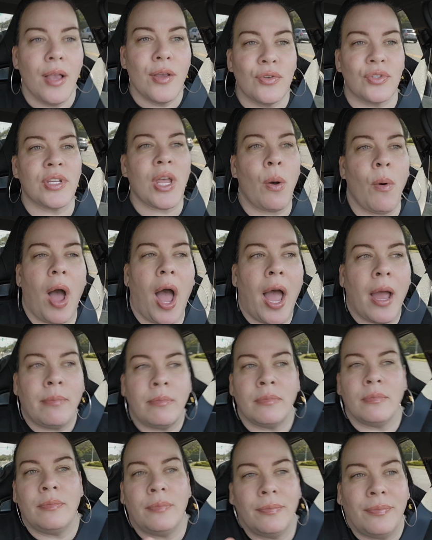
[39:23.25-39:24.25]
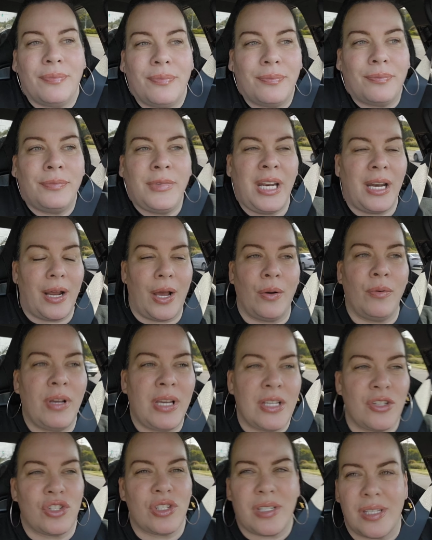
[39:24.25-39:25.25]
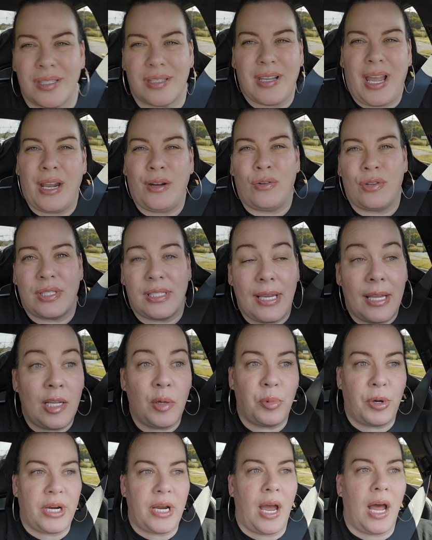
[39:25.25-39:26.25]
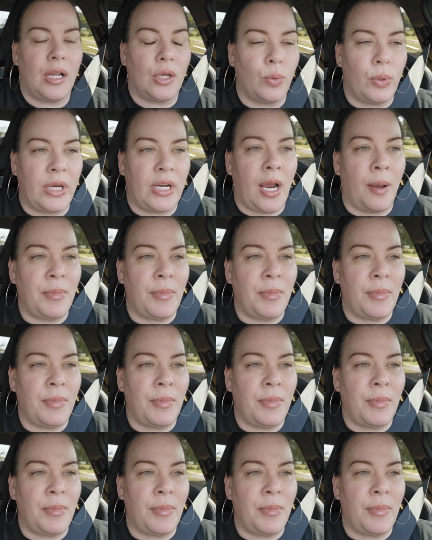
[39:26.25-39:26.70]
So I'm um, you know, it's just, I don't celebrate Halloween.